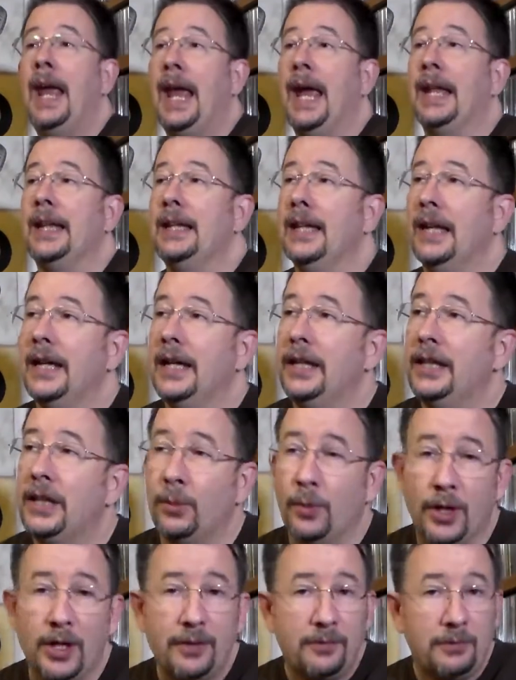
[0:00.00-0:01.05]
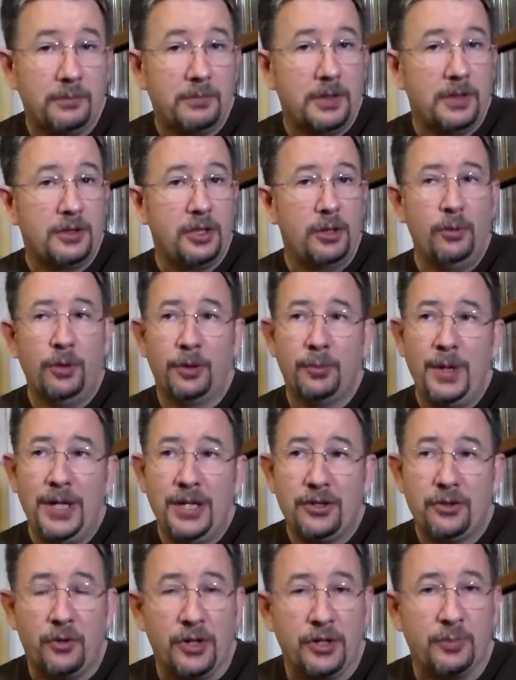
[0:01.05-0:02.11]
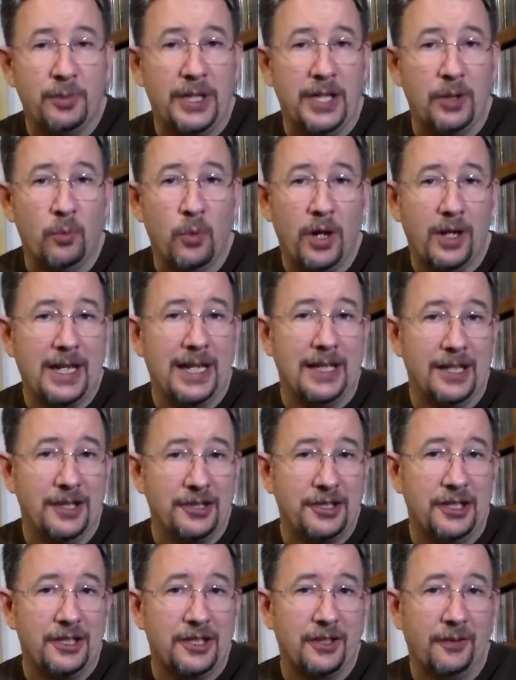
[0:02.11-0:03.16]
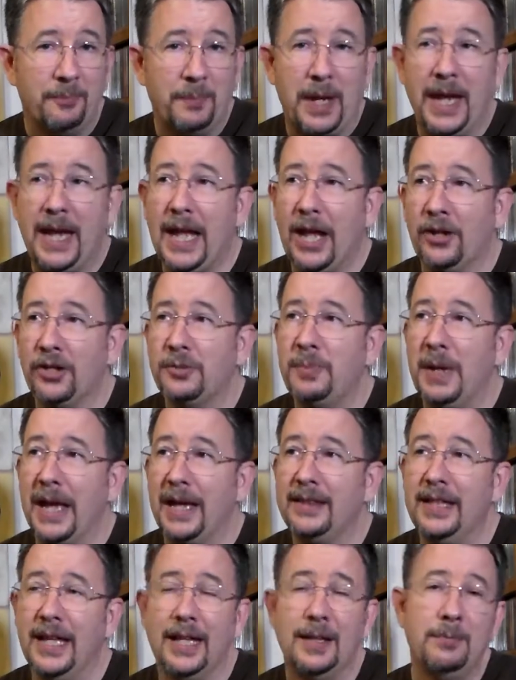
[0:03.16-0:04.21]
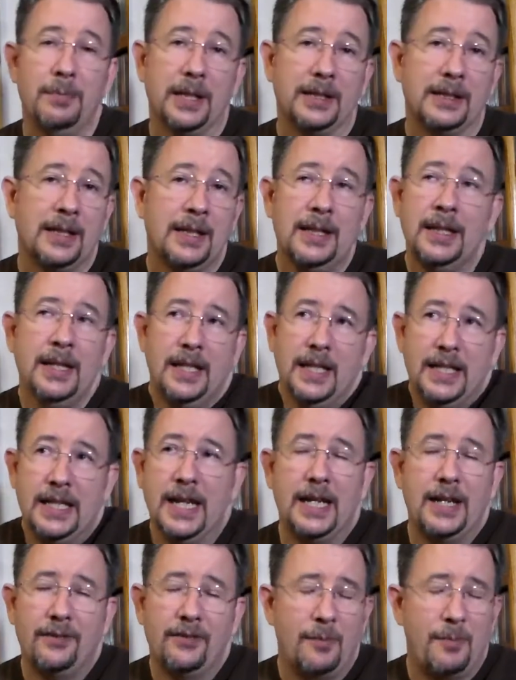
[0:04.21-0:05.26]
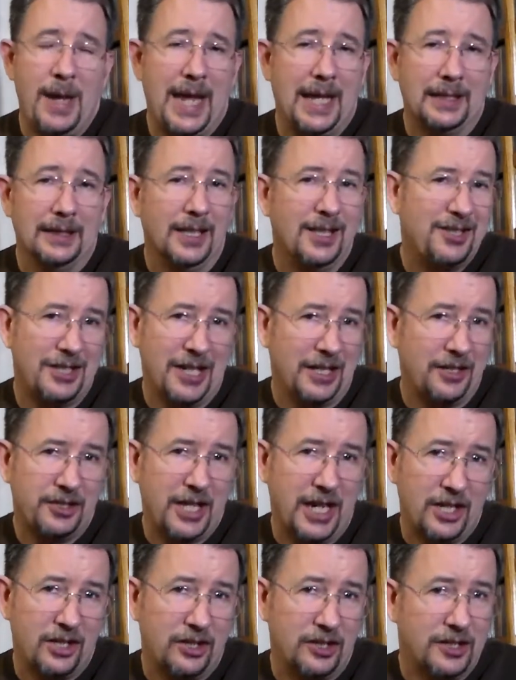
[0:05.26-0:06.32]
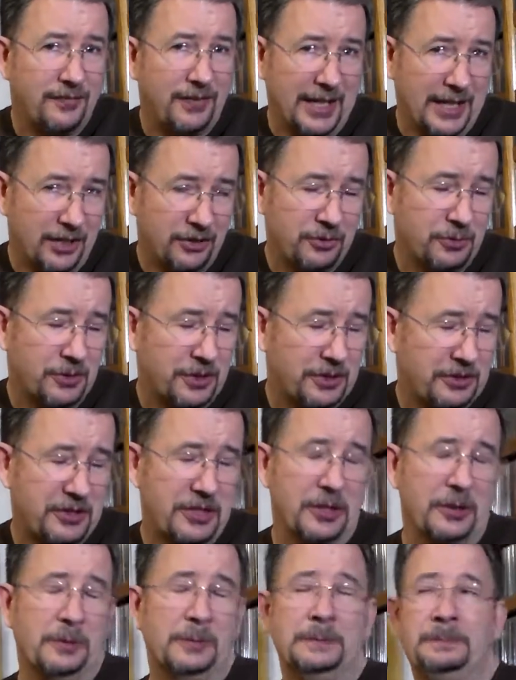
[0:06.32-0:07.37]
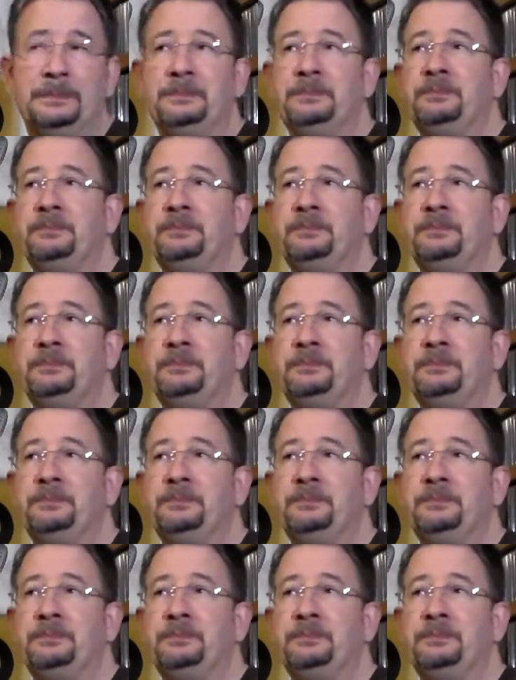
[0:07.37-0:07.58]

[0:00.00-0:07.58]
And there were 2 or 3 stores within walking distance of my house back then, but none of them had listening stations of any sort. So,